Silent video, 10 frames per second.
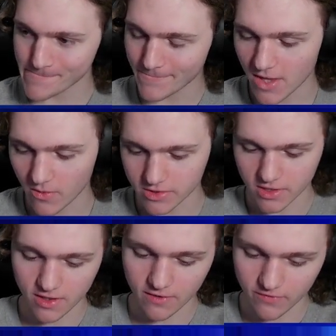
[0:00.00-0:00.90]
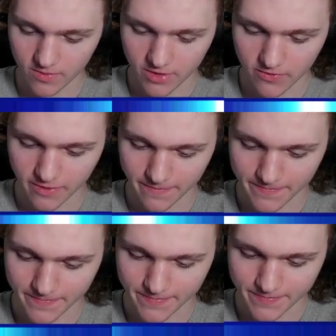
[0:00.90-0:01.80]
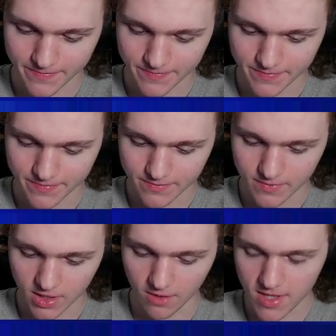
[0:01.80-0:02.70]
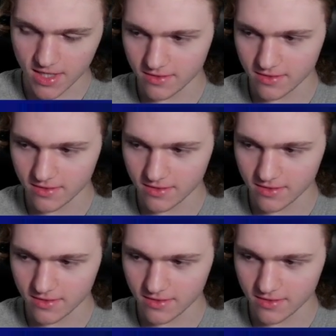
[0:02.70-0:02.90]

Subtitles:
That wasn't enough. What am I doing? Commit.